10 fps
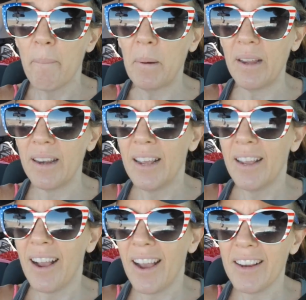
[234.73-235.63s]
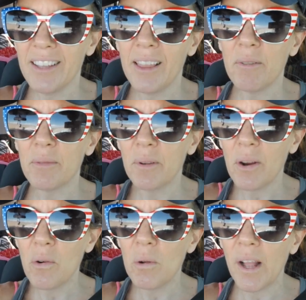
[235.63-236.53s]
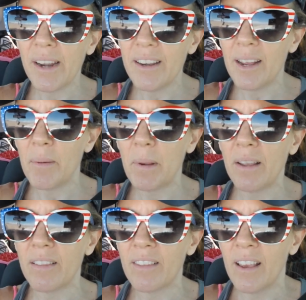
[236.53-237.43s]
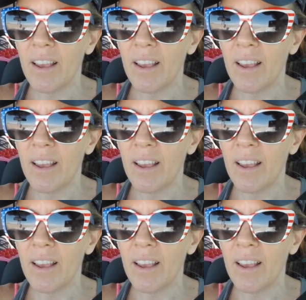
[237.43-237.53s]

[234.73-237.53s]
But I just thought that was a really cool idea because,